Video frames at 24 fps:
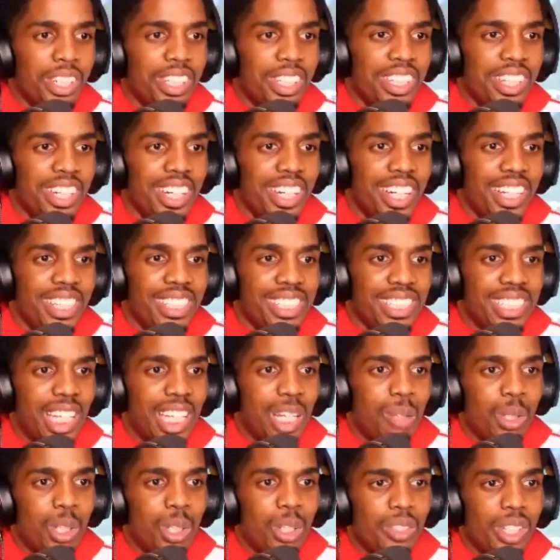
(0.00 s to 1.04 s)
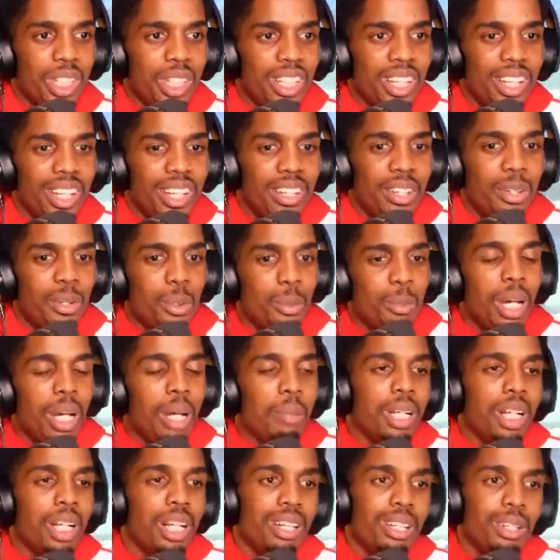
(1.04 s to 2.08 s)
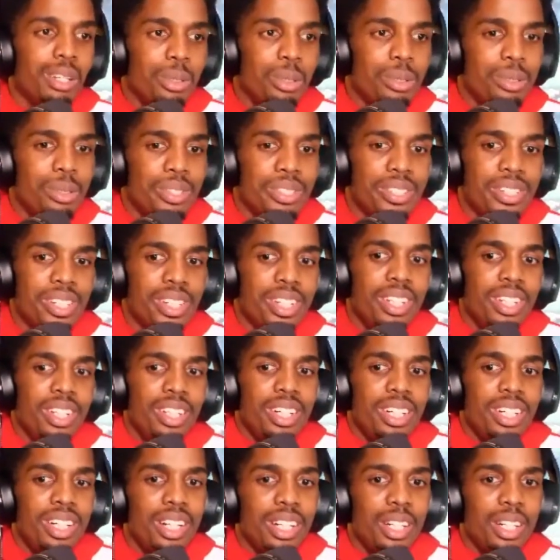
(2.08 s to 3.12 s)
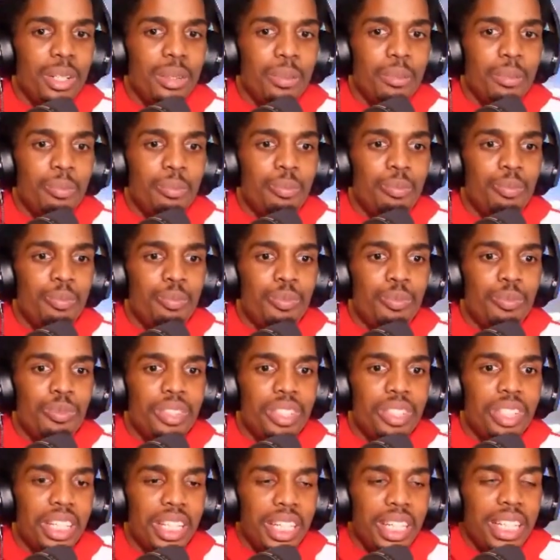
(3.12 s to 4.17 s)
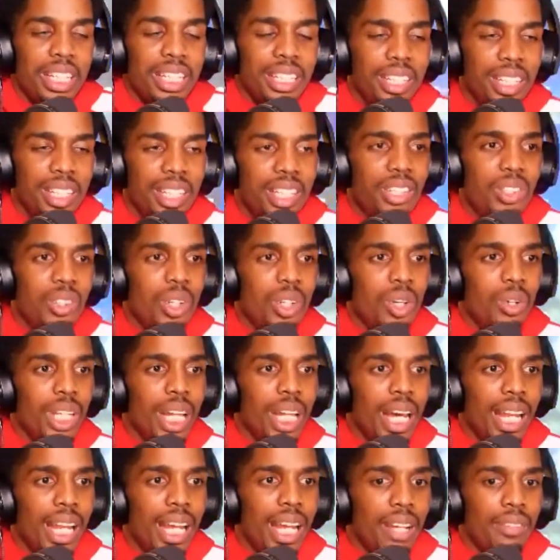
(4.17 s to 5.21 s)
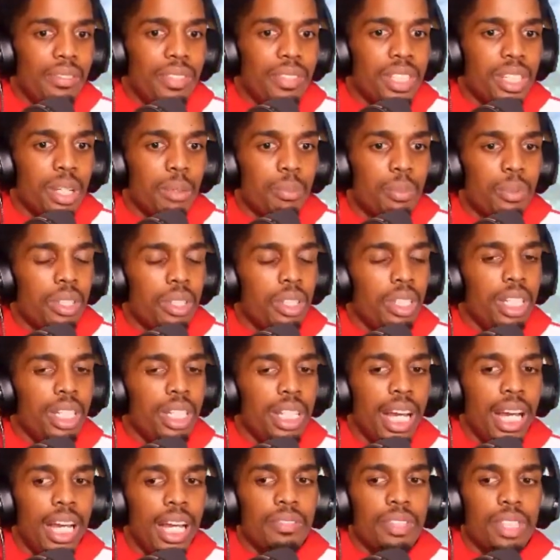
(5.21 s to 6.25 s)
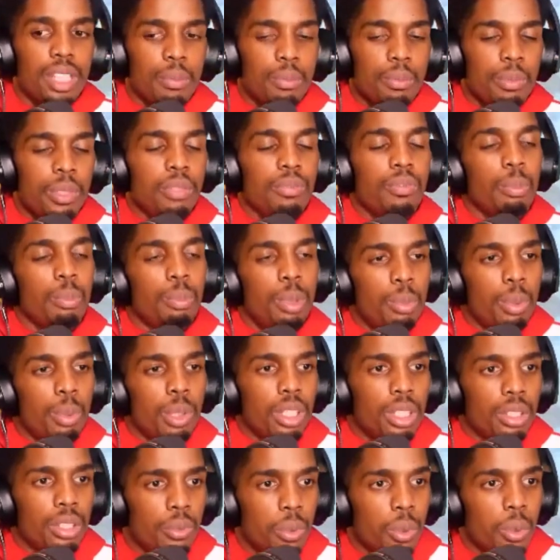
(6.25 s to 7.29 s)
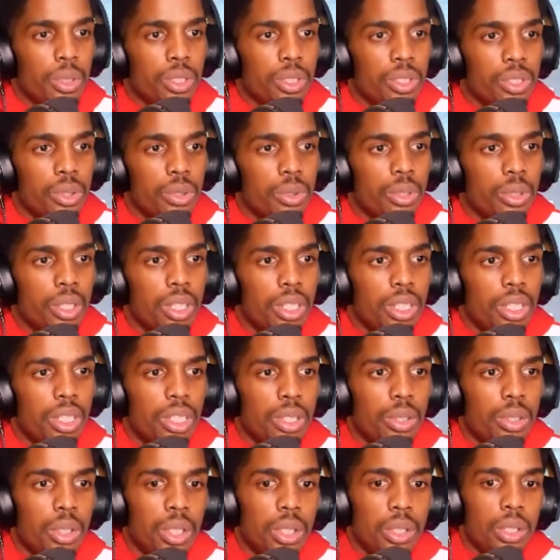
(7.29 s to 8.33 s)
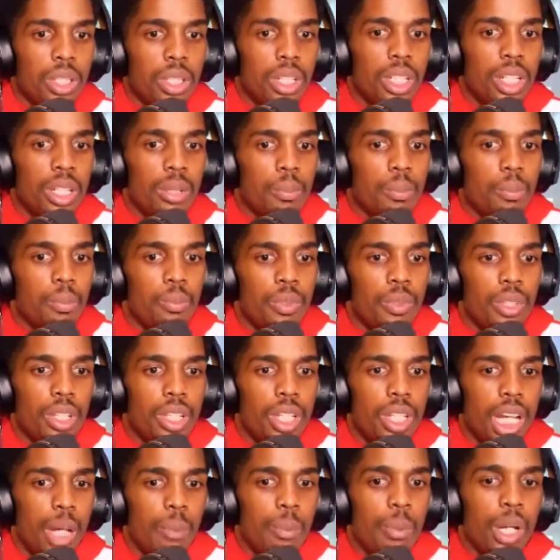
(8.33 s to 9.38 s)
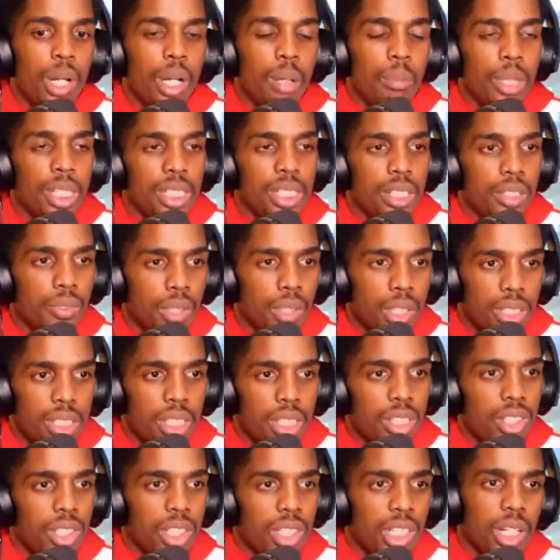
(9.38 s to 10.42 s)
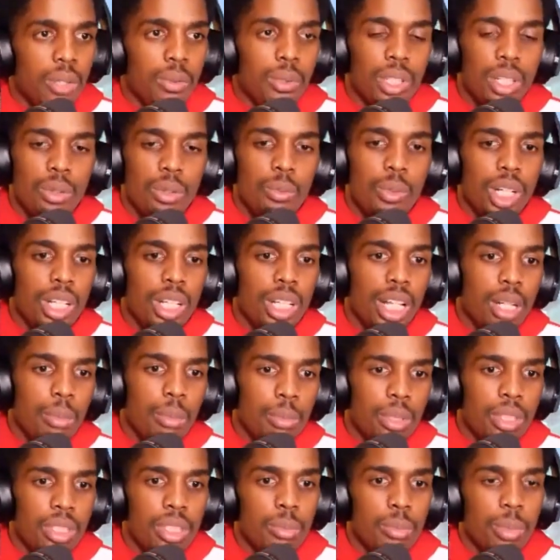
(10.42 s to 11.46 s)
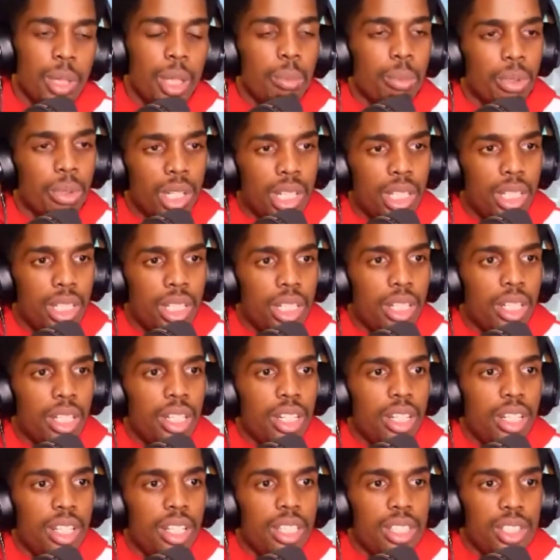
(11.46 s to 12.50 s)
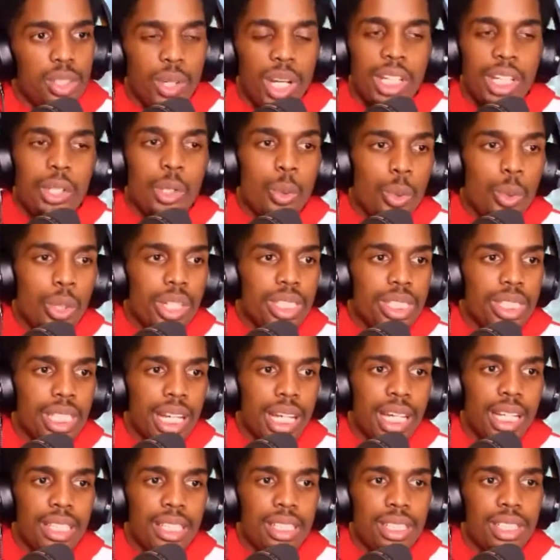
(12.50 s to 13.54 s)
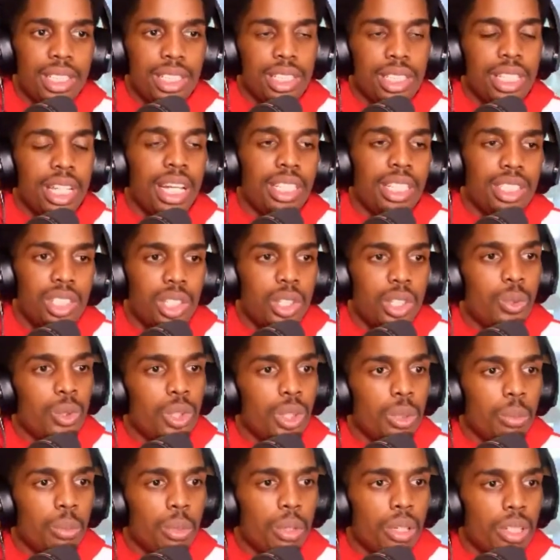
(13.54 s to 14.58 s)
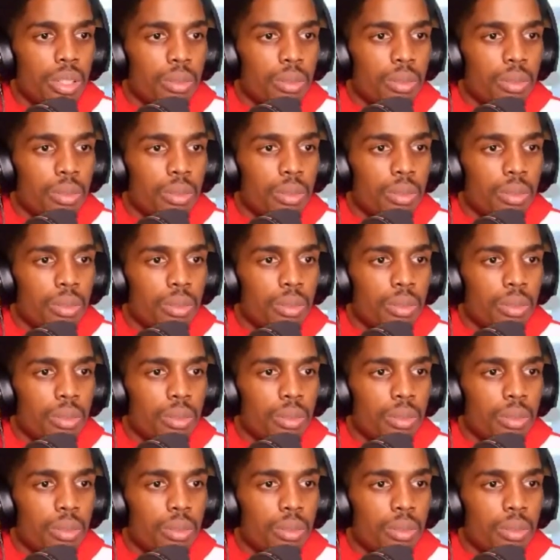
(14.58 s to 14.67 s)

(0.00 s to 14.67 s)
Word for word: I just can't be over here like, yo, buy my clothes. Um, and, and, you know, not have something, not have something for people to look forward to, you know? Yeah. Um, I pride myself on attention. I read, read a lot of books about branding. So I know where it's at. It's just the execution part.